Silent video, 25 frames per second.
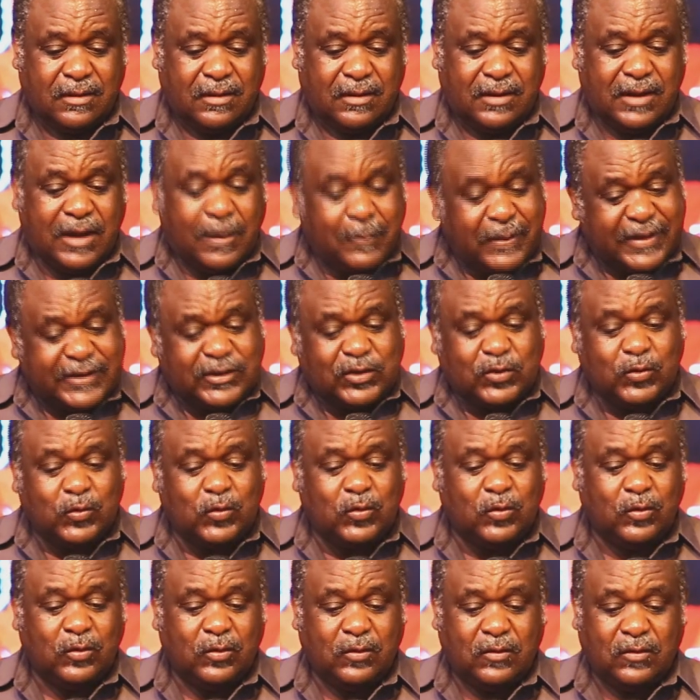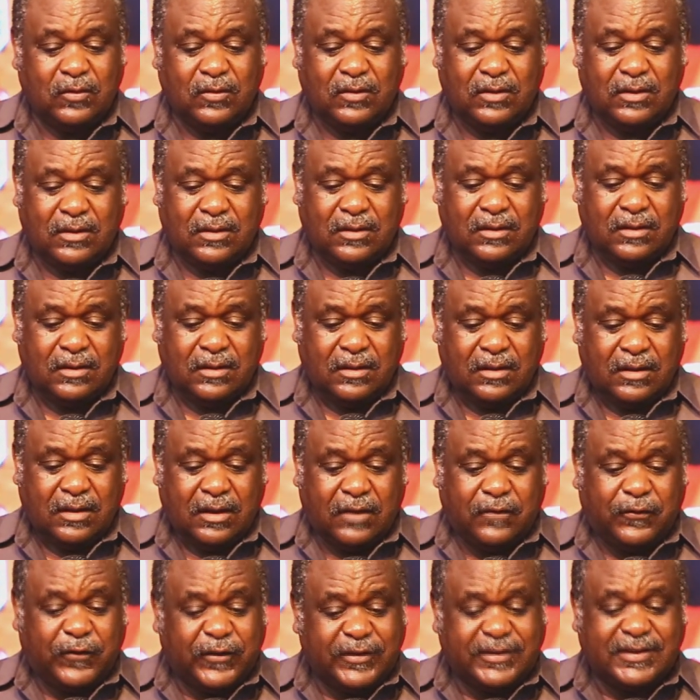Number two,
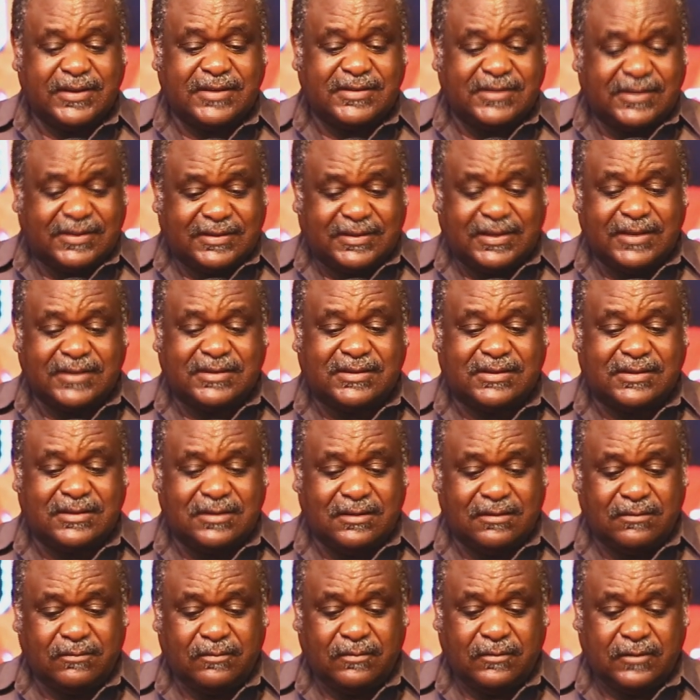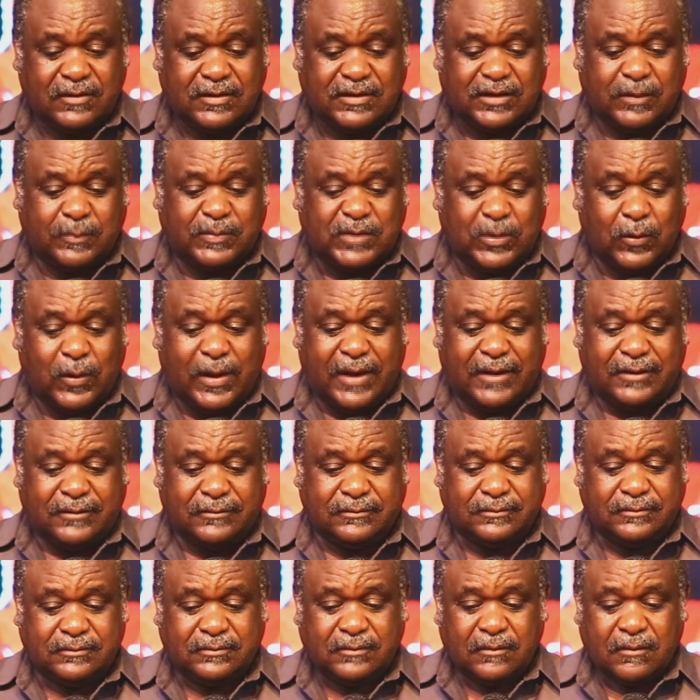Ephesians 6, chapter 1.
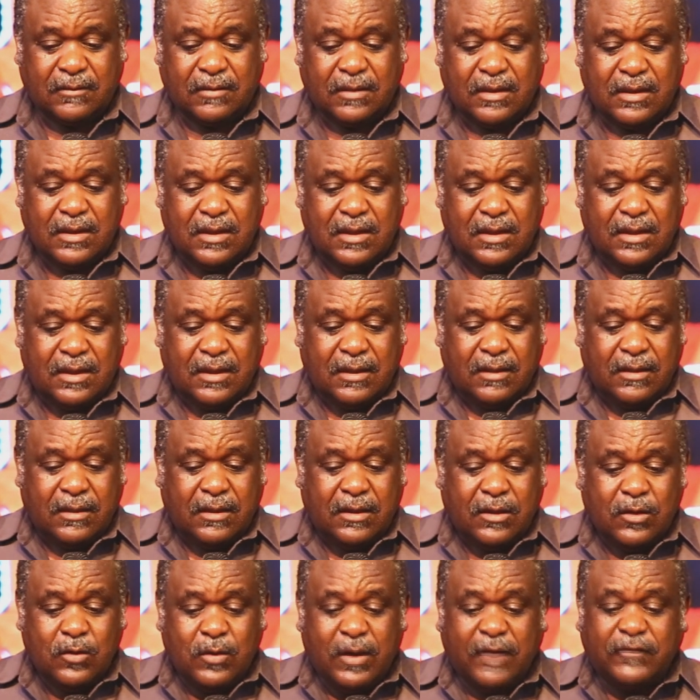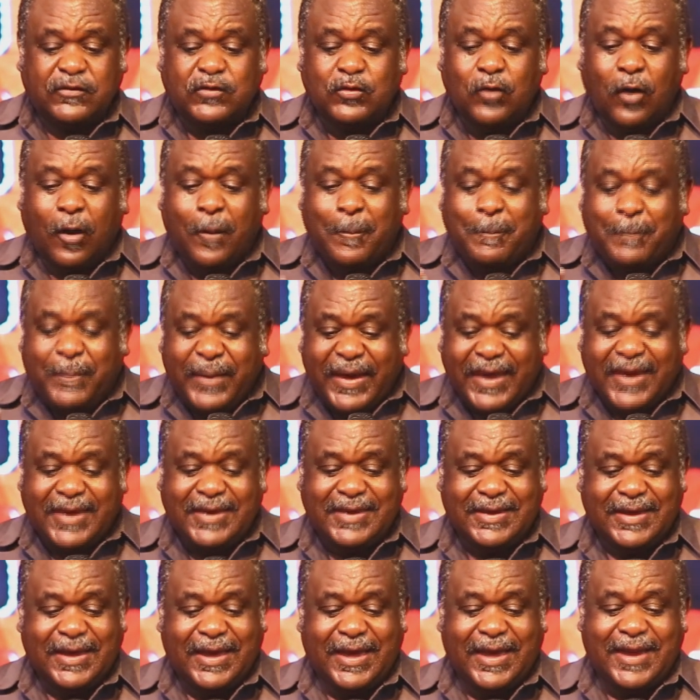You have to
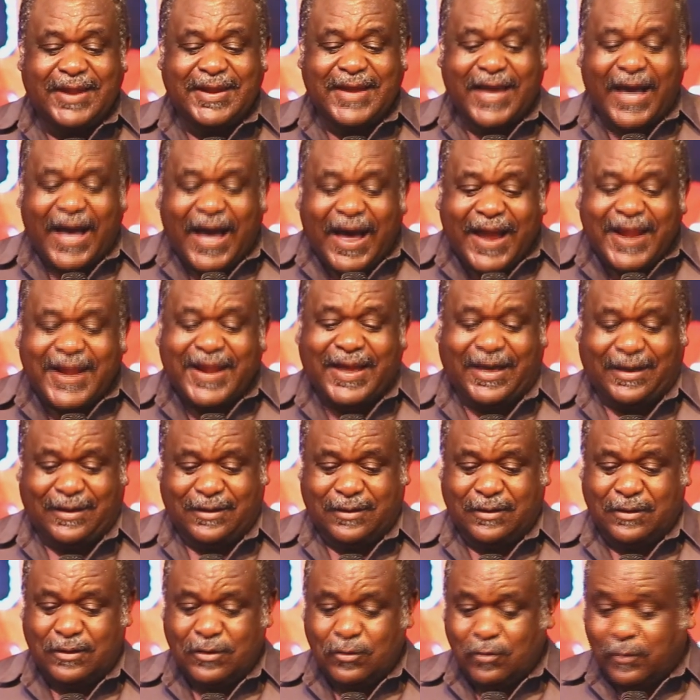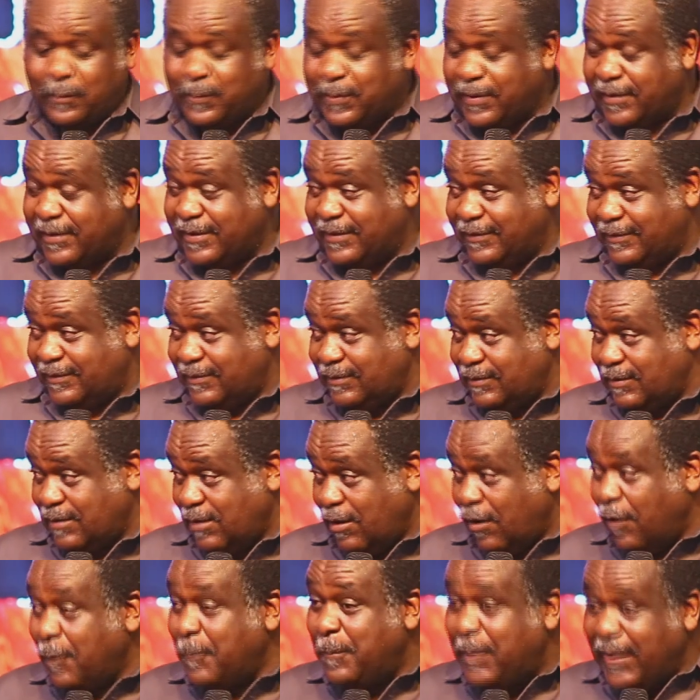obey and honor your parents.
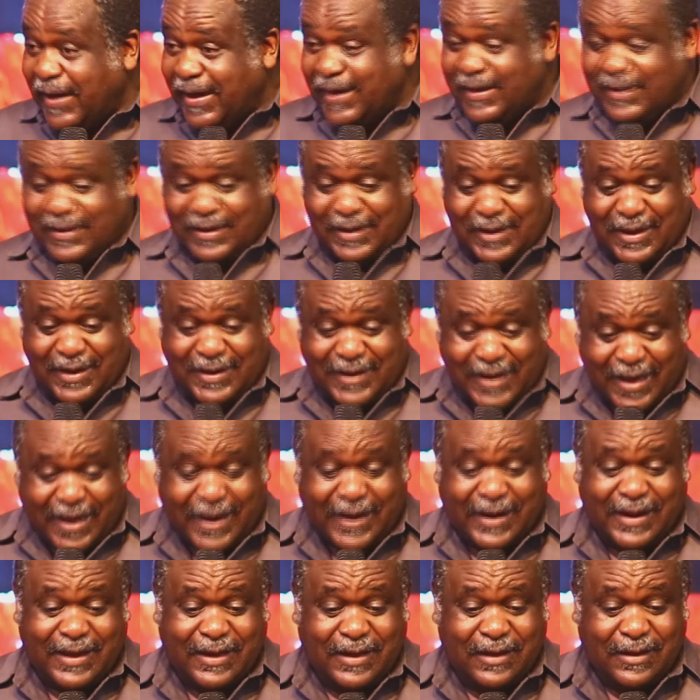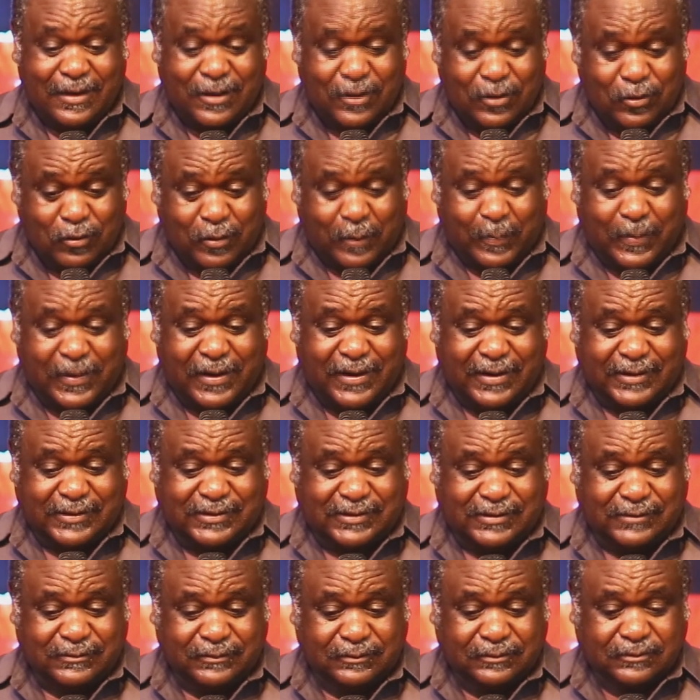Obey and honor your
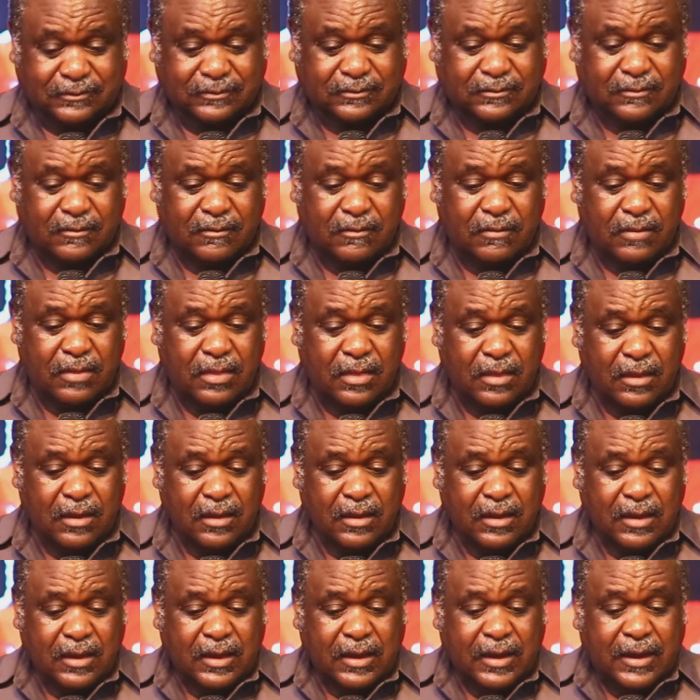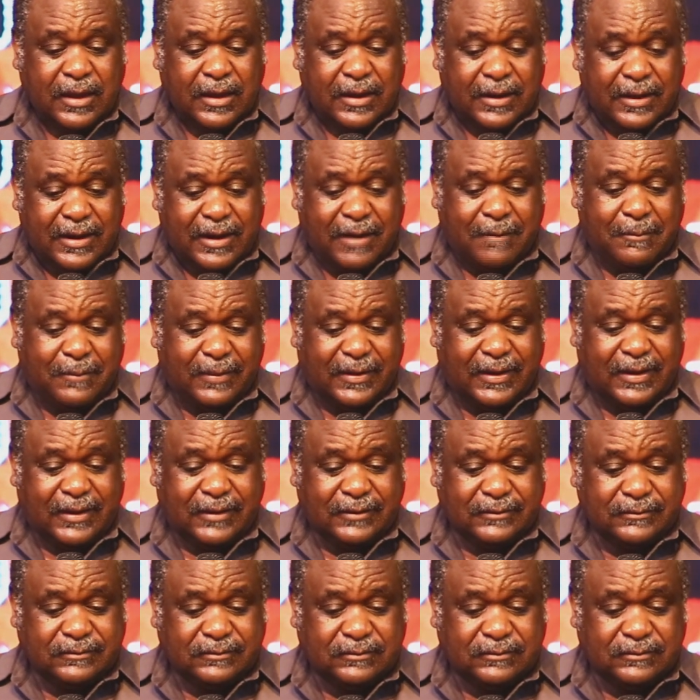parents. Number